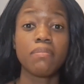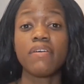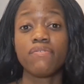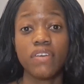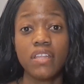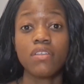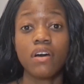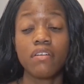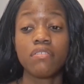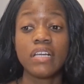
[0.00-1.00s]
My faith
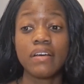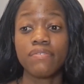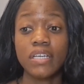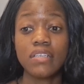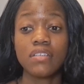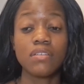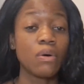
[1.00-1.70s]
got really affected.